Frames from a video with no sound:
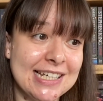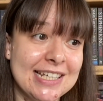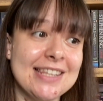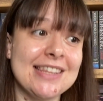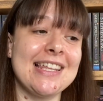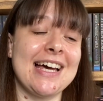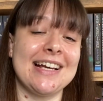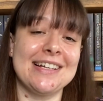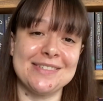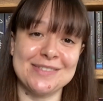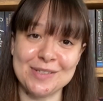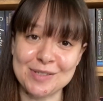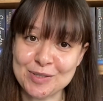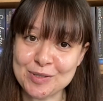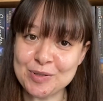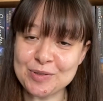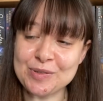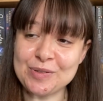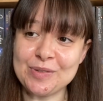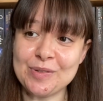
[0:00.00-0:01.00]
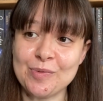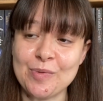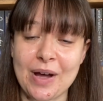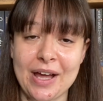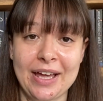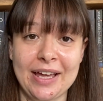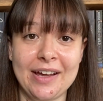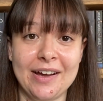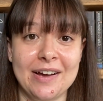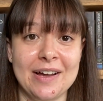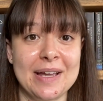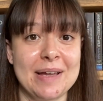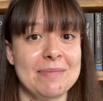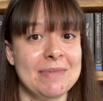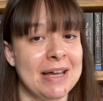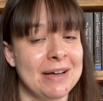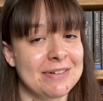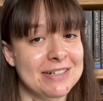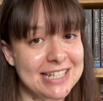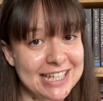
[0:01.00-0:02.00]
That is the school where I am
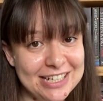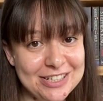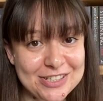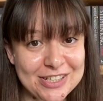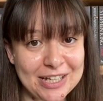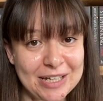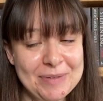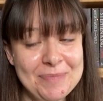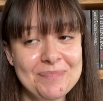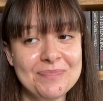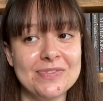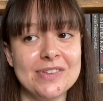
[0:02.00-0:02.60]
now a teacher.